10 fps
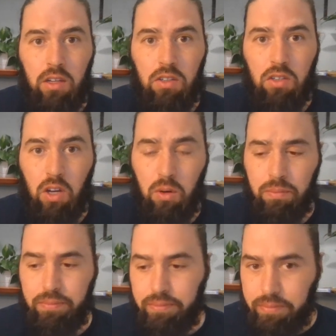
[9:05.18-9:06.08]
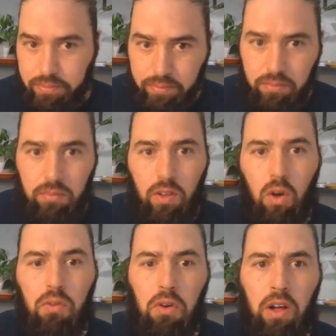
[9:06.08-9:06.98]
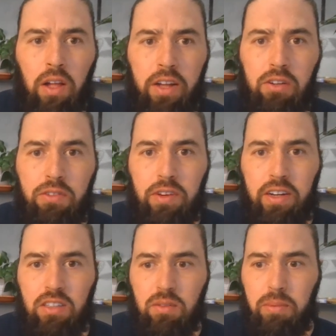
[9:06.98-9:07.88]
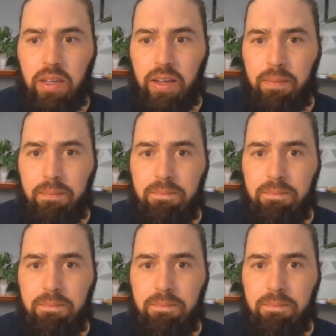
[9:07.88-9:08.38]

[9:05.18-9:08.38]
So overall, I do find it to be